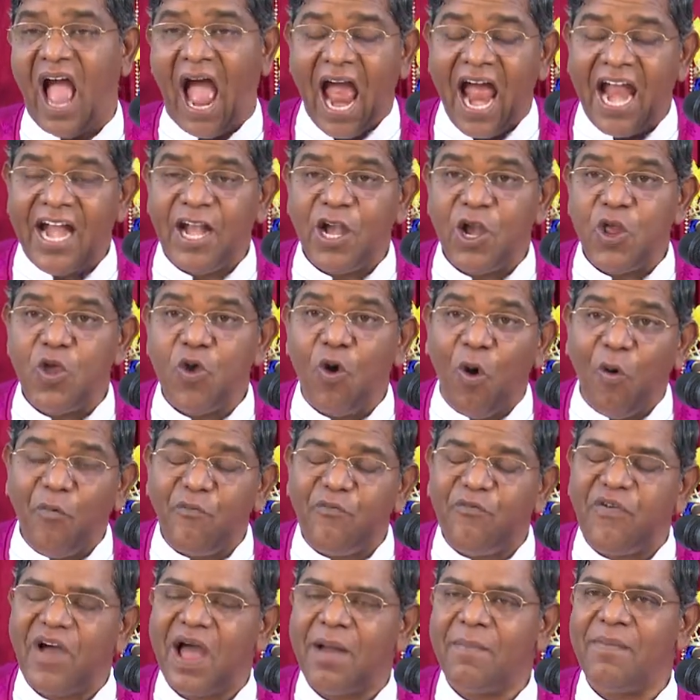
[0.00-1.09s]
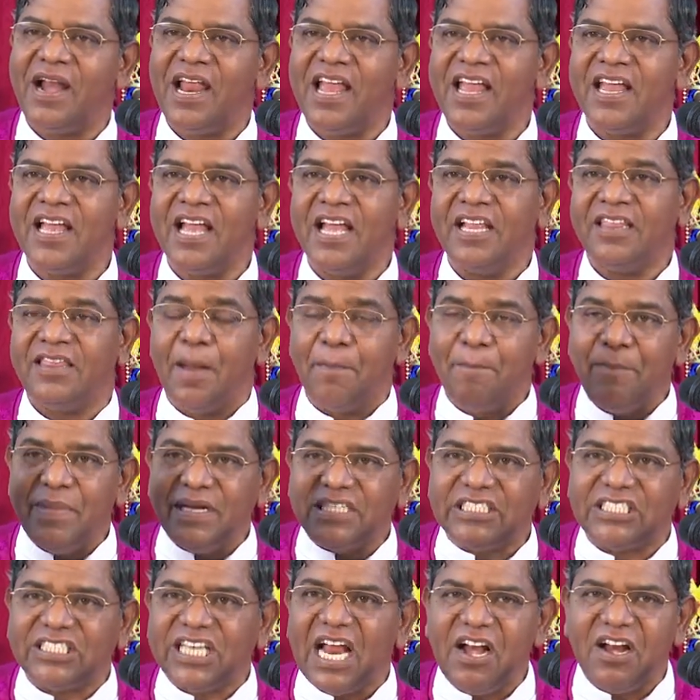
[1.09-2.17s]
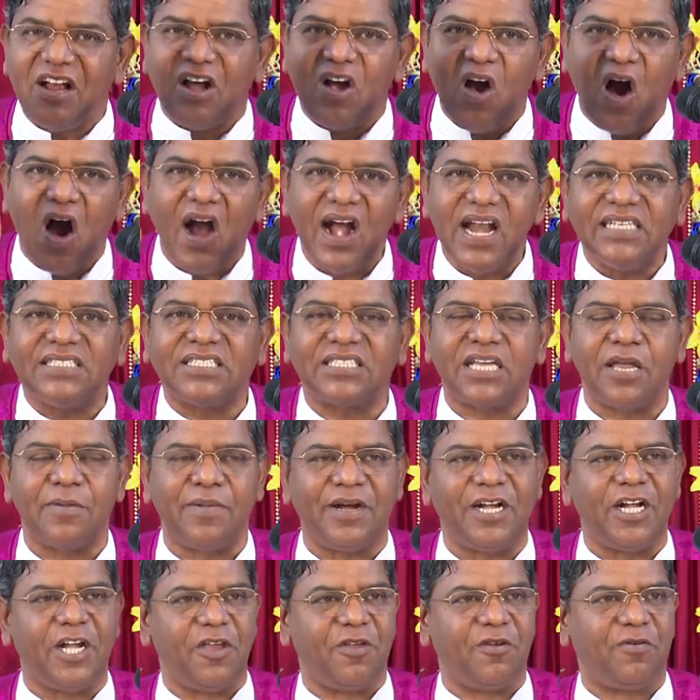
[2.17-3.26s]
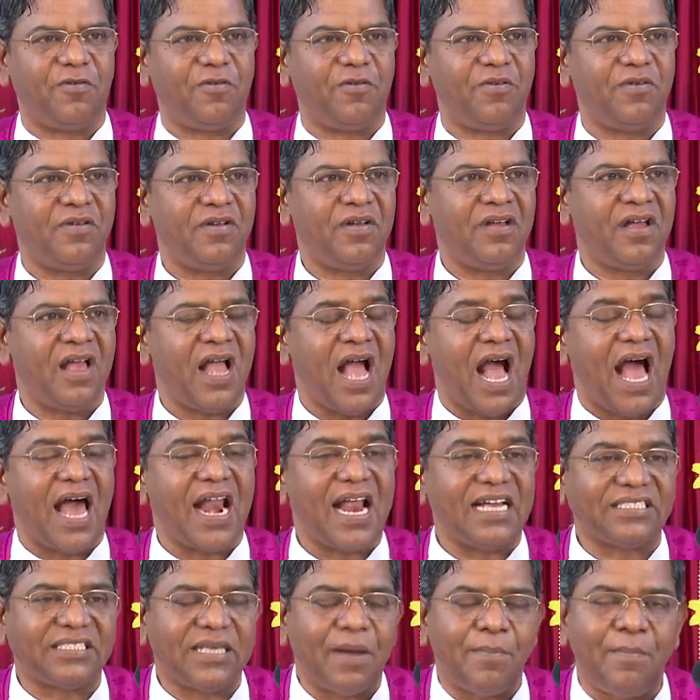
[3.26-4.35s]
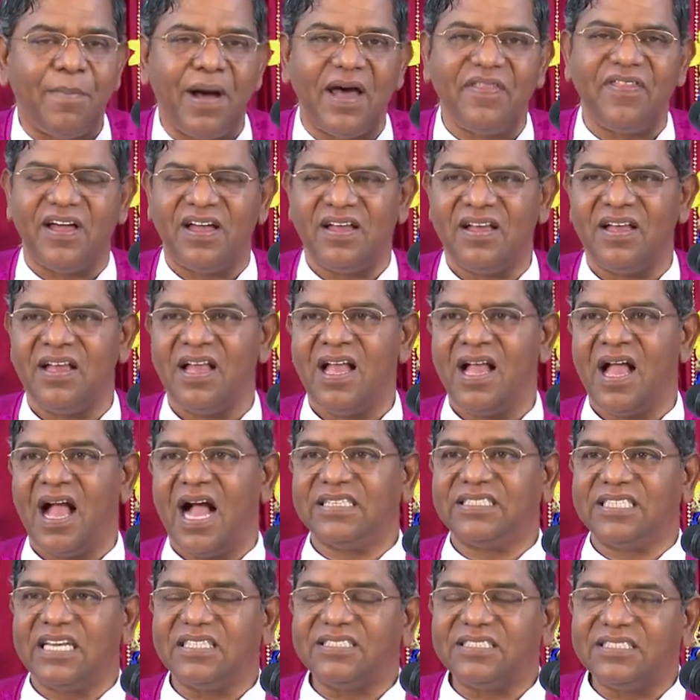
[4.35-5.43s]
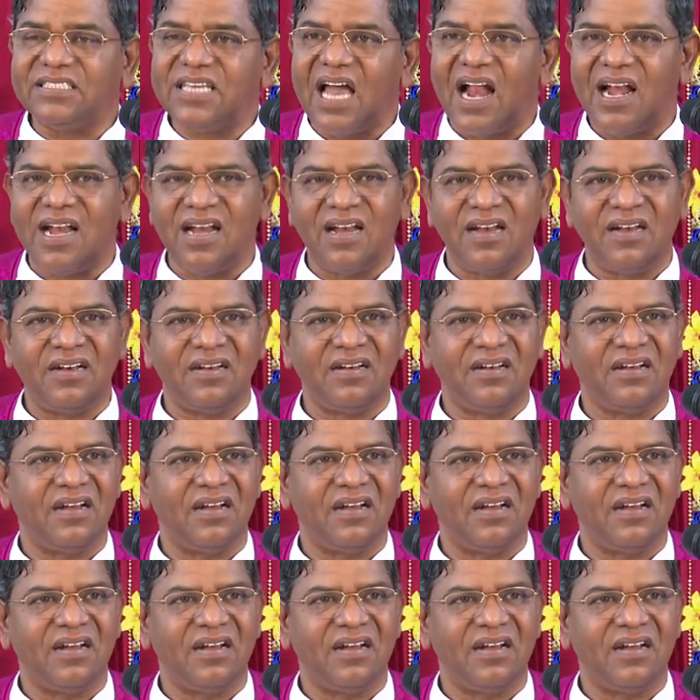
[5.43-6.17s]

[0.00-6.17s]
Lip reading: and your family, the mission God has given to you, or as a mother, as a son,